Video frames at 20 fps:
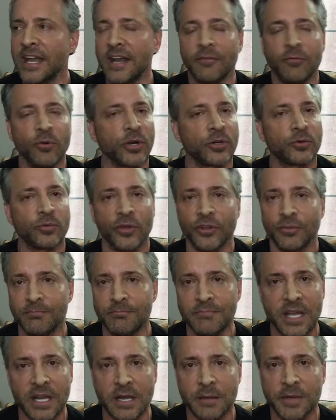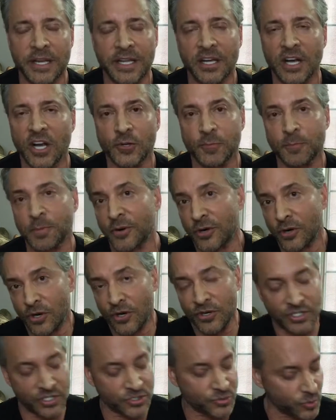and I've worked with many, many
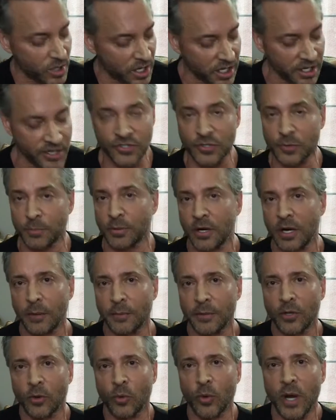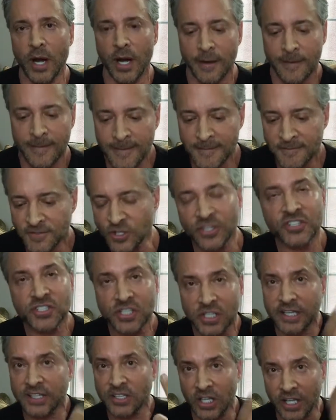entrepreneurs as well, as you're probably aware. So
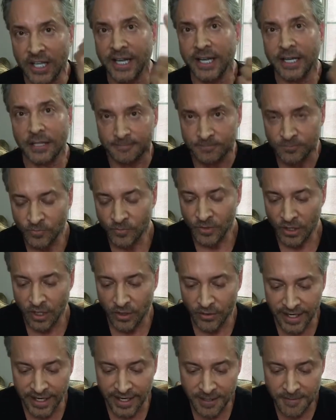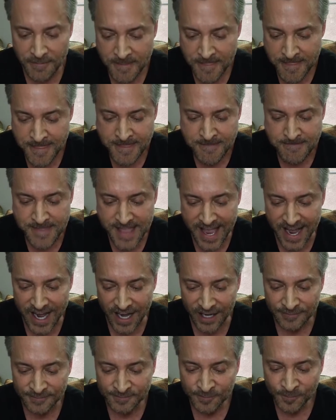just click the link, all right?
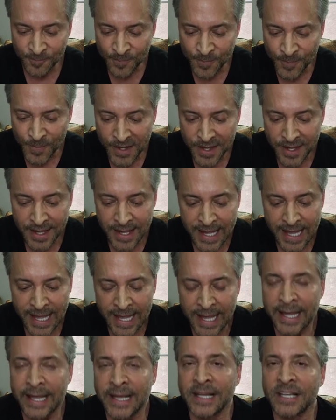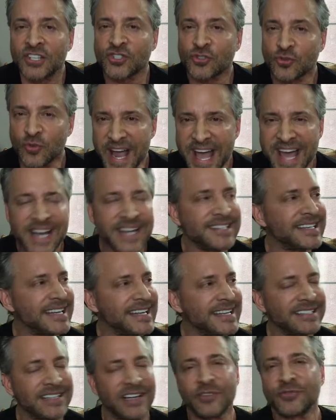Now,
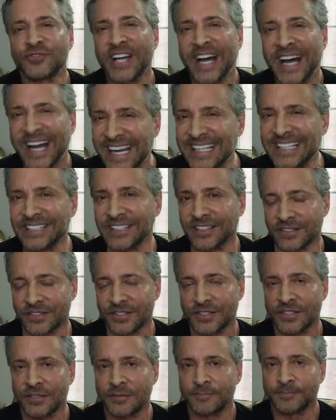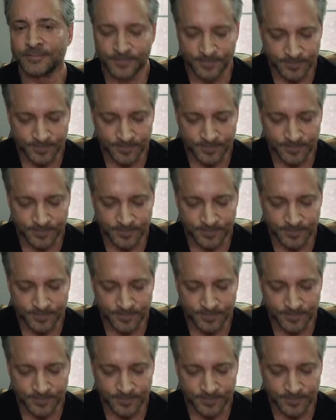strategies of titans.